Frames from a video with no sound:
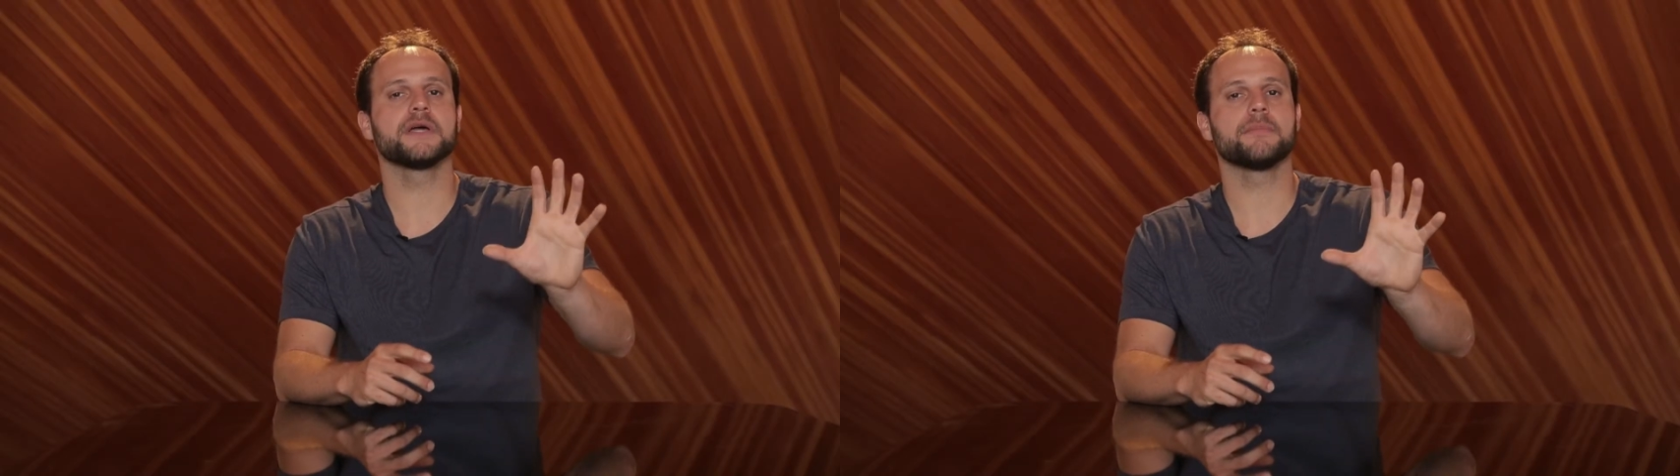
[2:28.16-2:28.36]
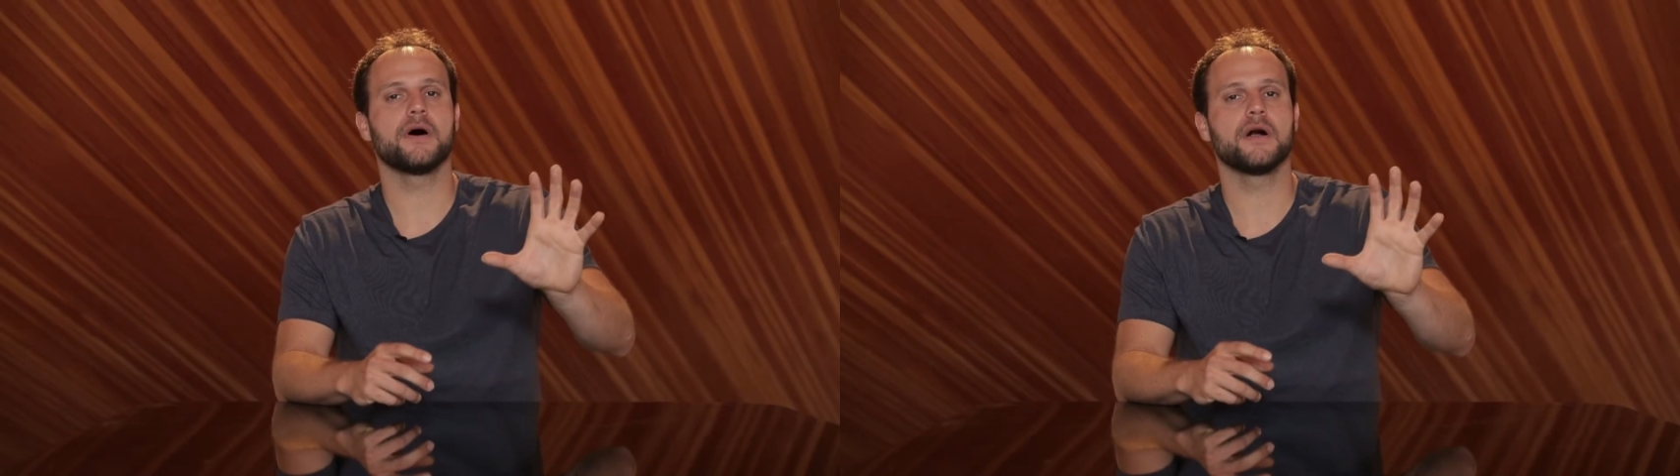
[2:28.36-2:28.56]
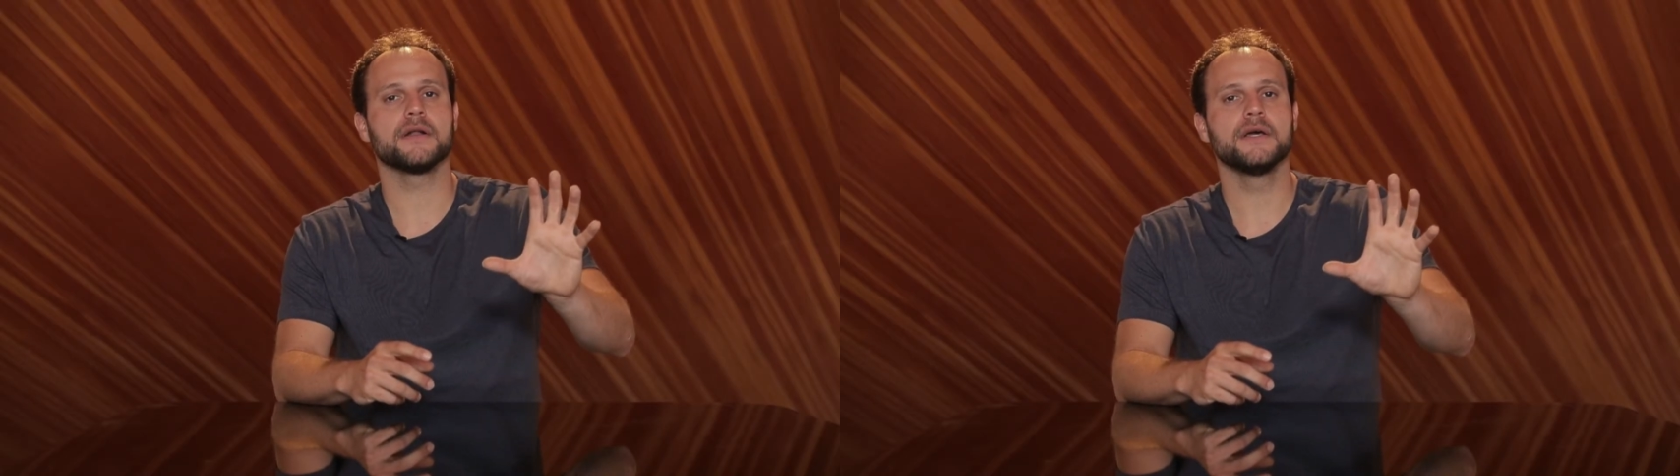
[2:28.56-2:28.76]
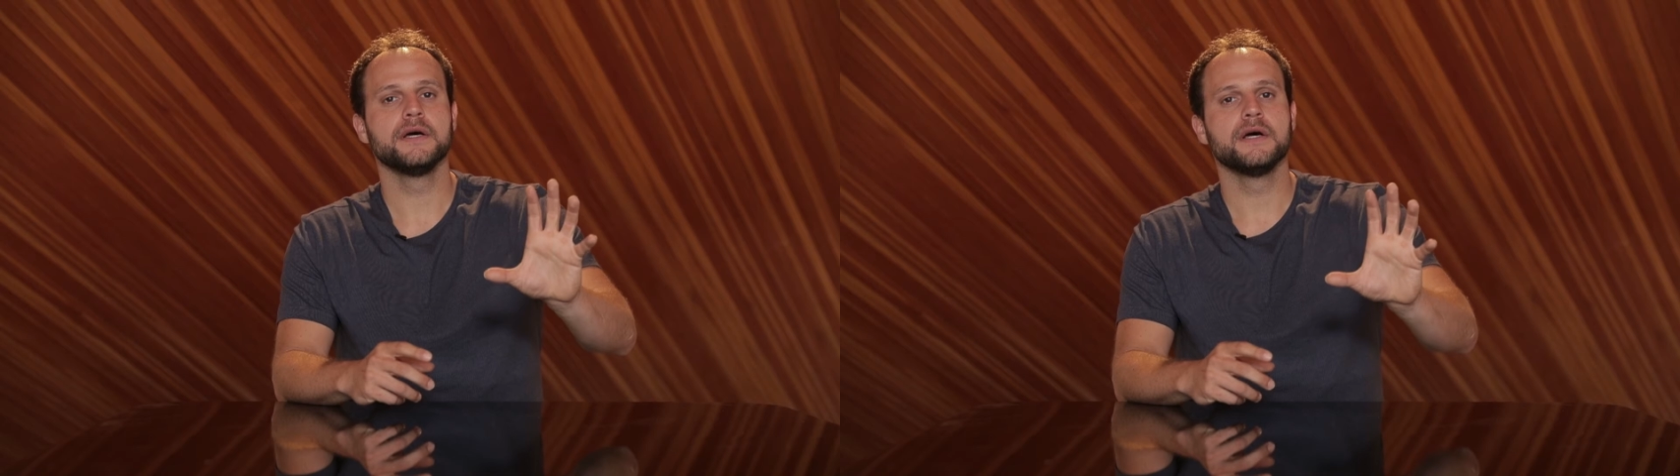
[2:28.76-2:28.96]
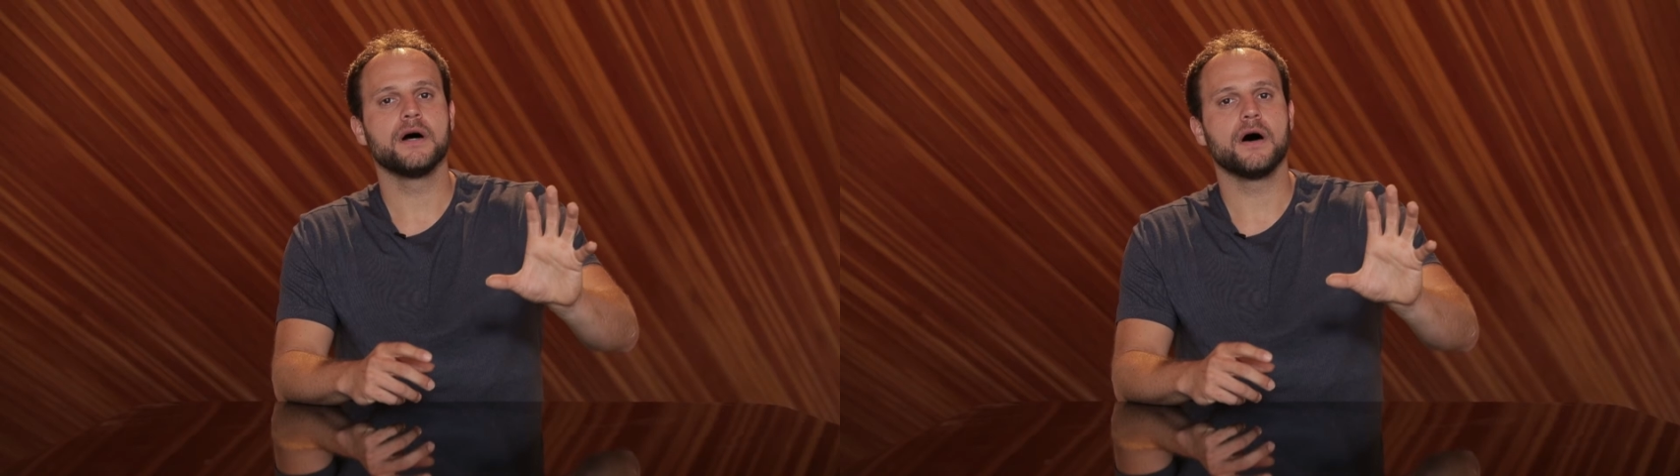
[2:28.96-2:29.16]
big part
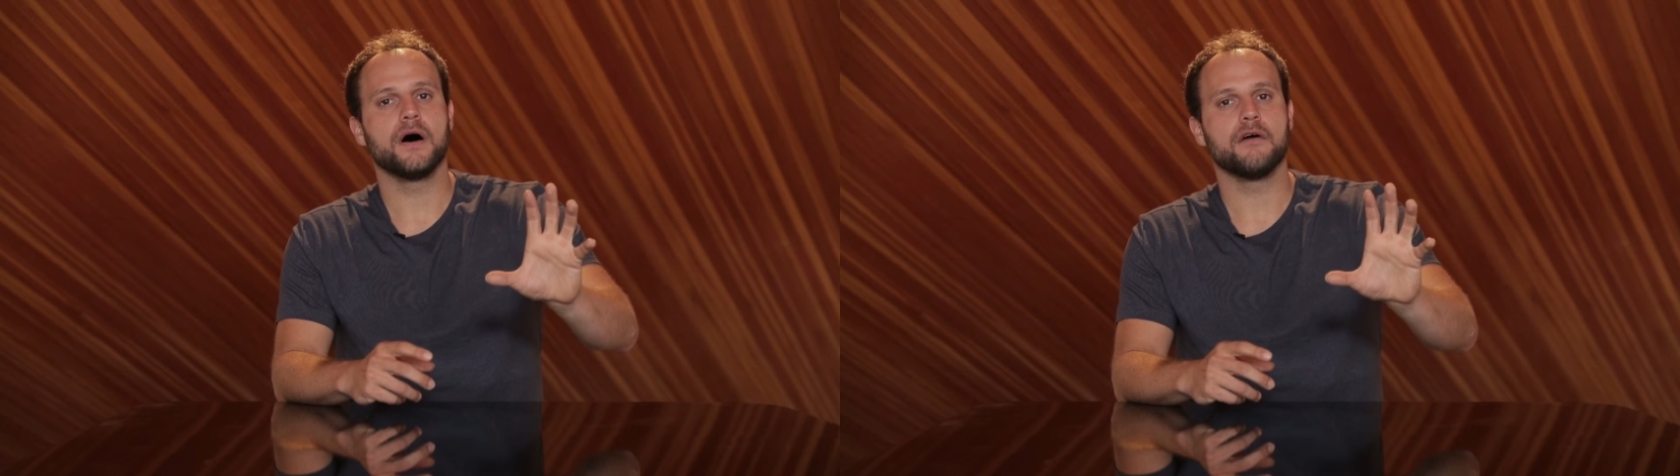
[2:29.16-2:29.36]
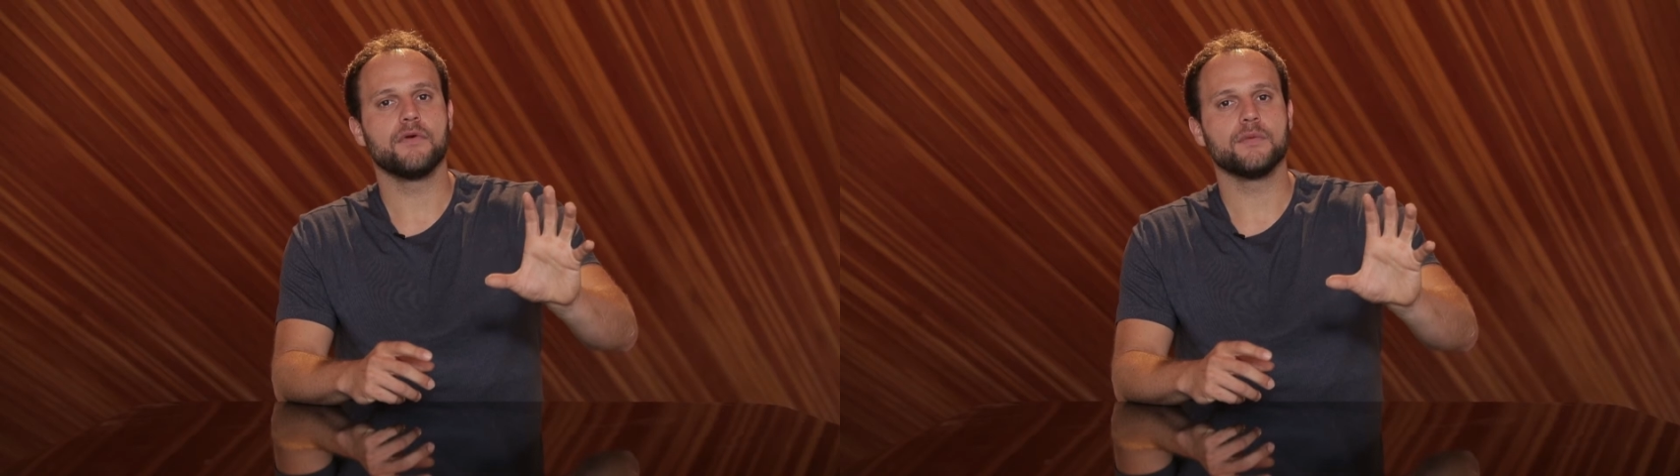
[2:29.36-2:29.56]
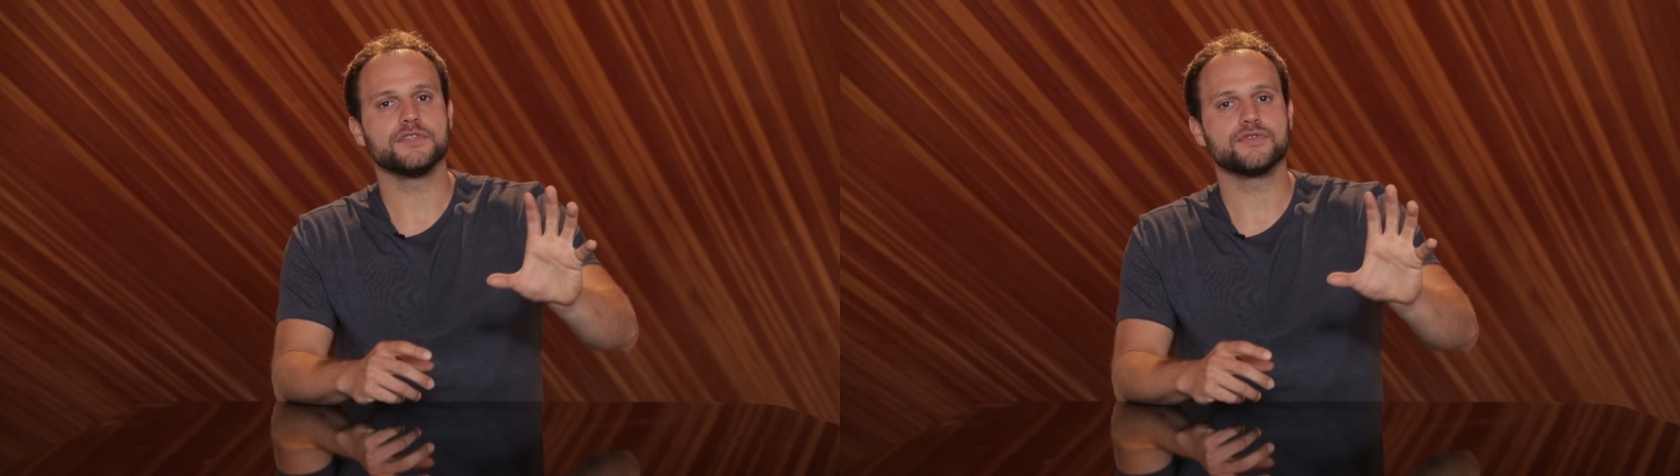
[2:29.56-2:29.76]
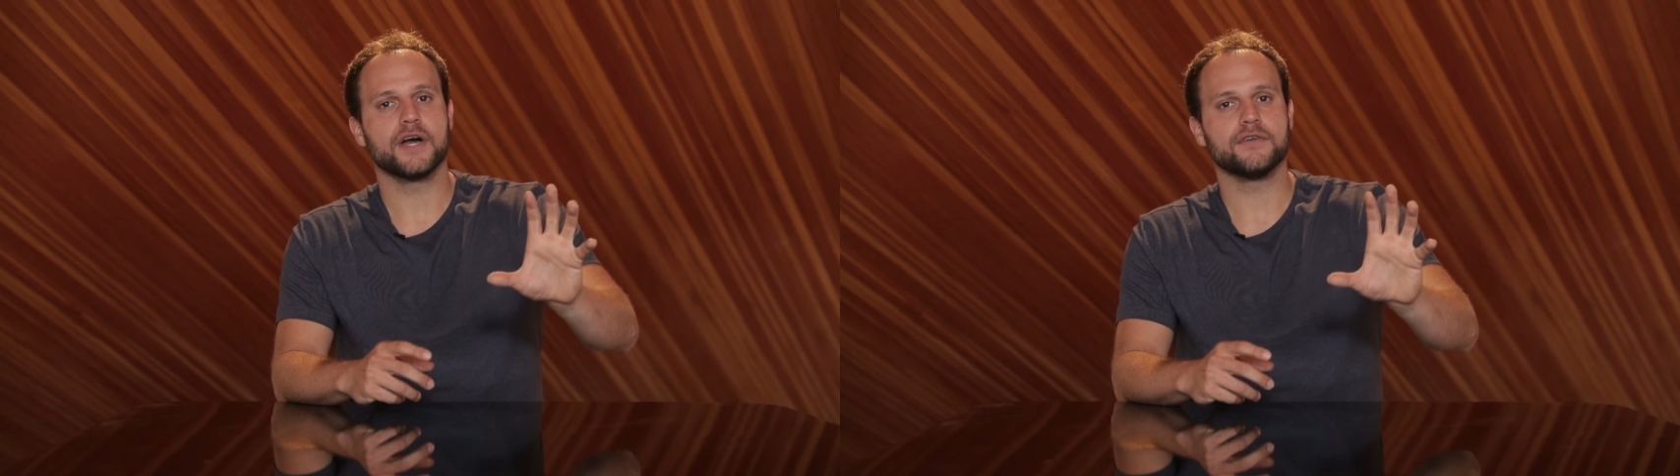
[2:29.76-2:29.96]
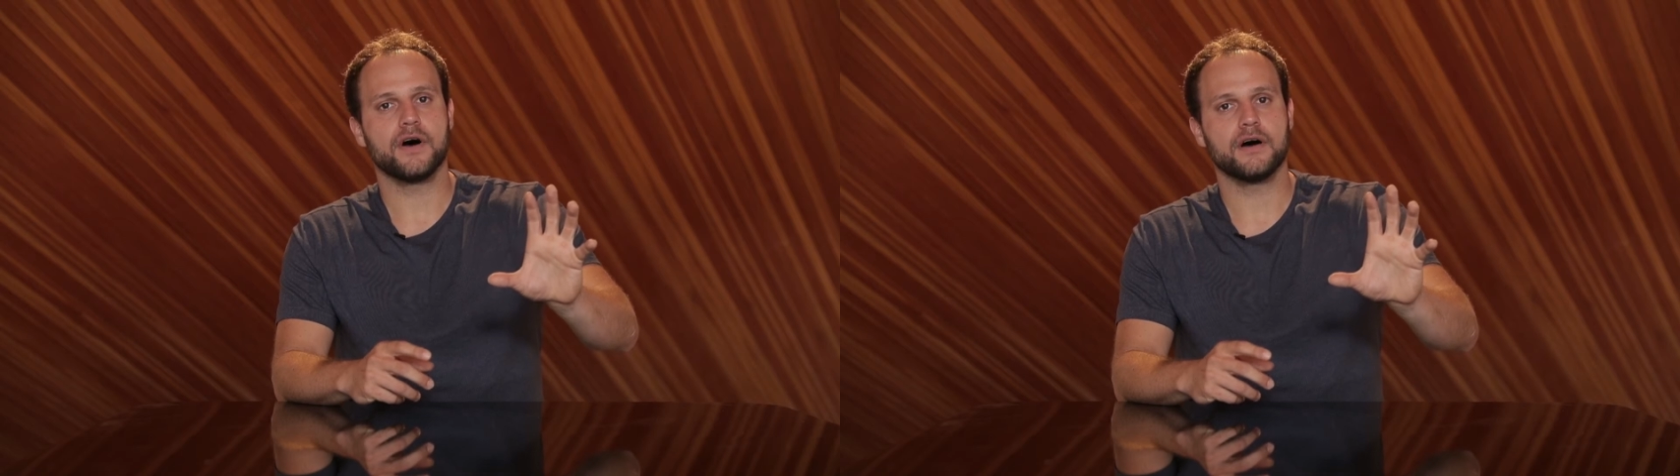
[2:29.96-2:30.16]
of what we
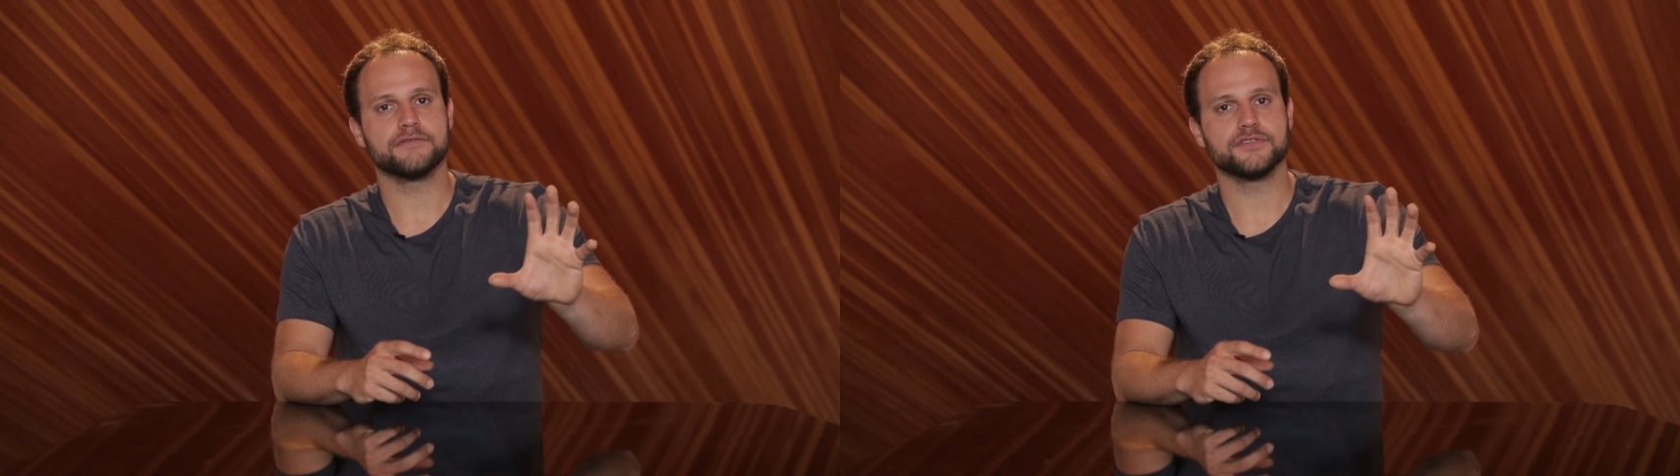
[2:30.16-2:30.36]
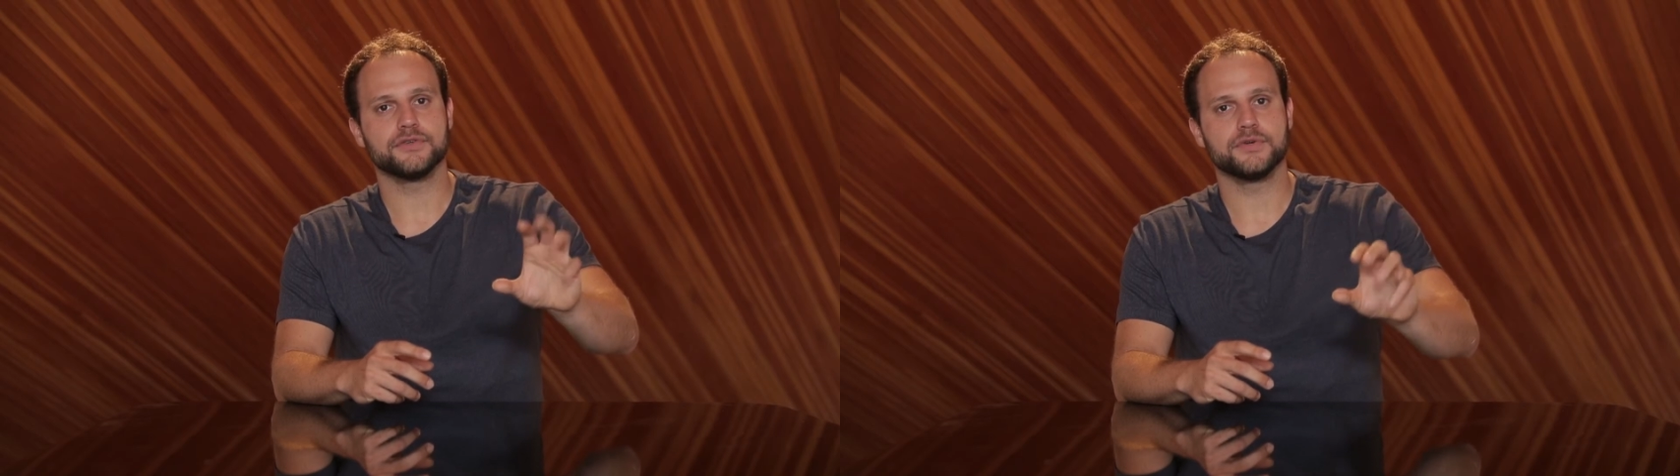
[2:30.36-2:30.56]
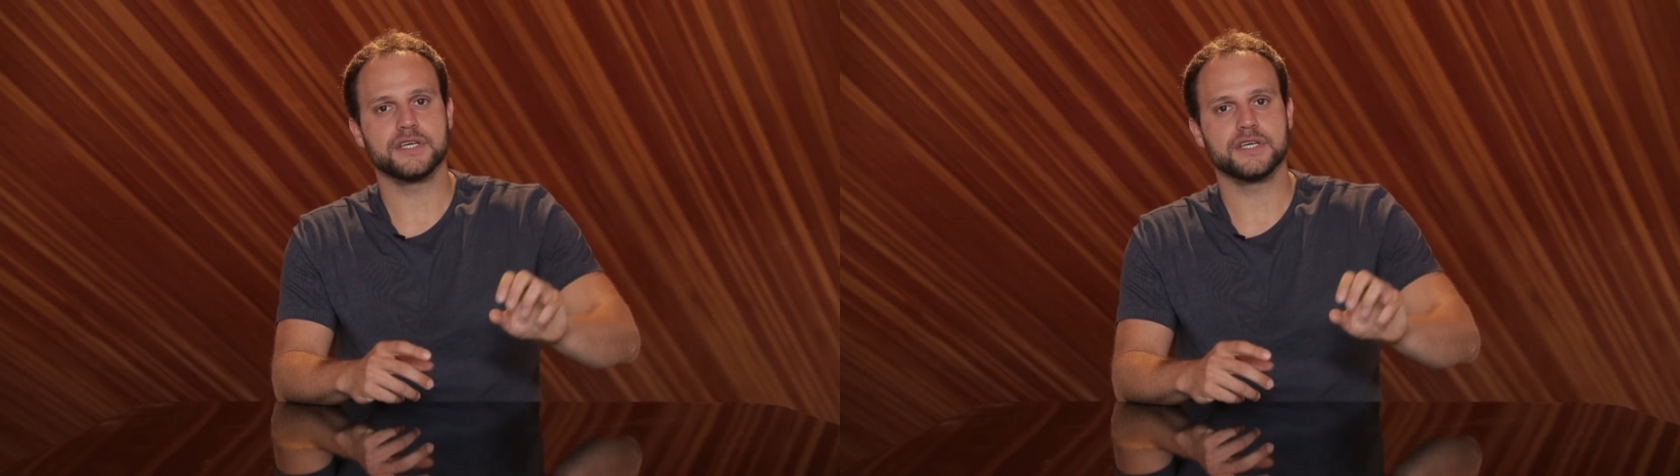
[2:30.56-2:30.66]
try to offer you